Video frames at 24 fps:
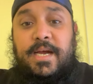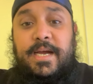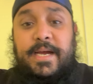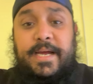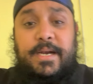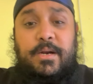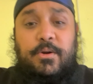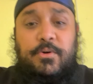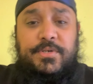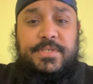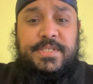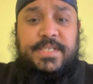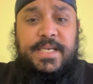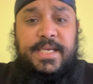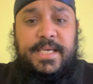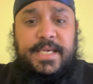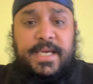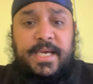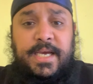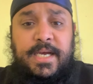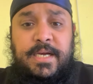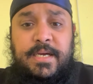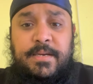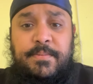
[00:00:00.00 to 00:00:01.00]
And
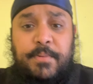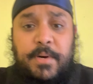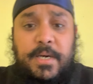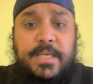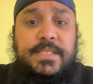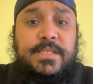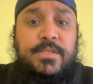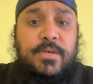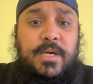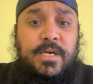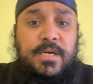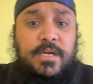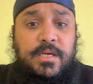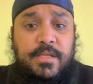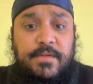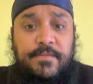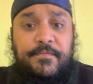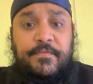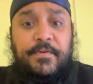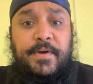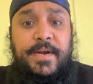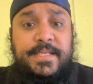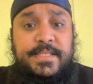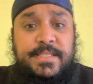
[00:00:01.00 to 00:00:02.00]
obviously, but I still had other
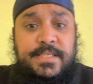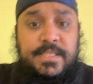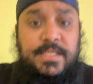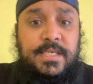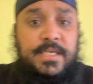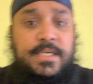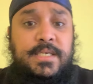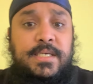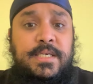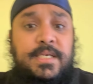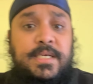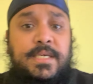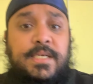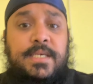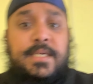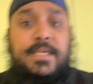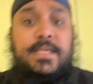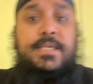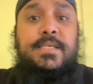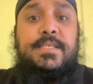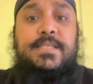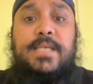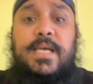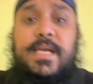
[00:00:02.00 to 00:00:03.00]
friends
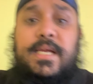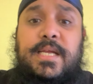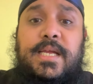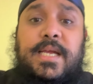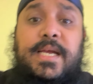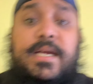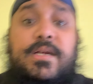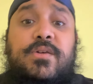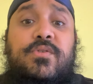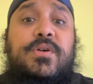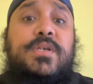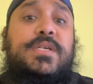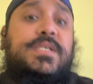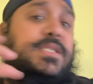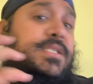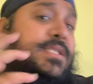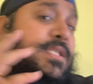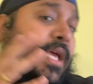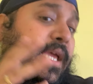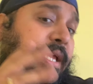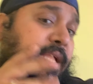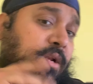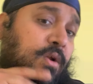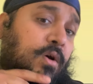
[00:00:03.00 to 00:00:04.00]
so yeah, Chris, is
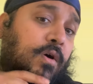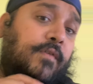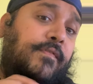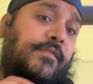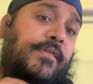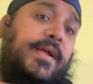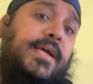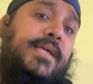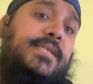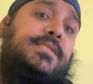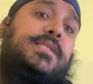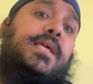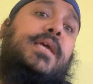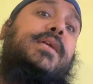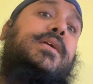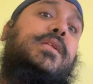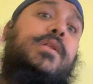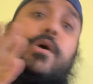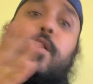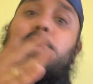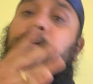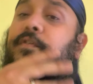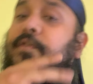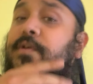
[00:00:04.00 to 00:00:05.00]
taking it off now, he's taking
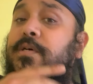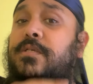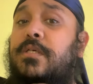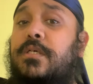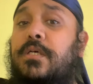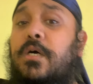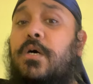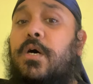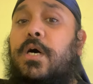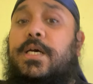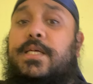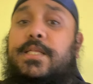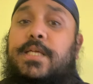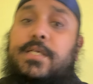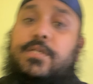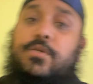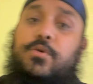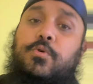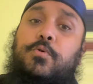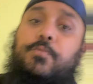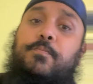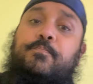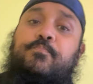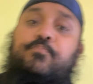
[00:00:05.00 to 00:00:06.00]
it off. I was like, all oh, right, that's
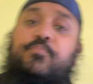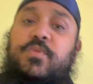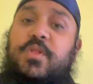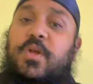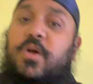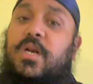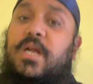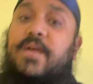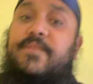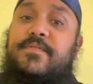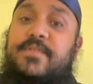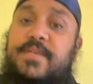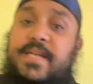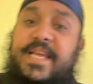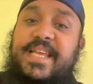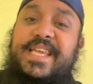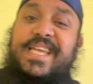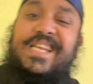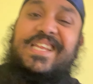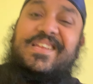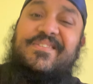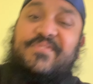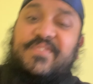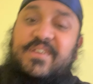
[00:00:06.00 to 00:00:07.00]
cool. Don't have to take
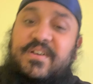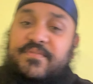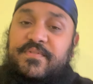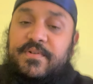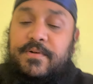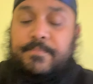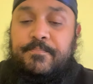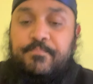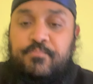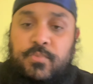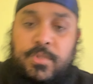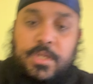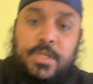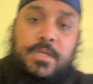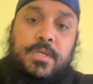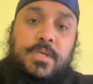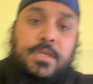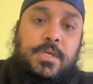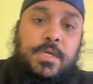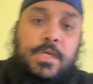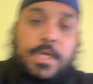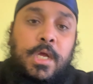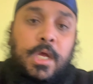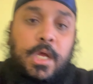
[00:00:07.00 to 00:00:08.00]
it any further.
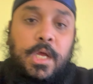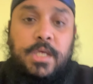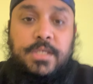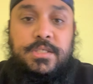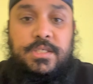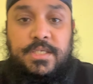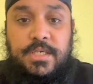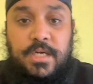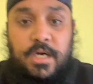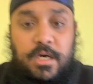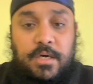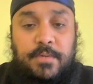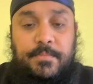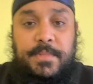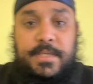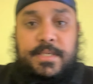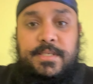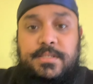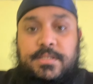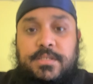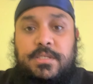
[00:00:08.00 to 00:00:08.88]
Do you know what I mean?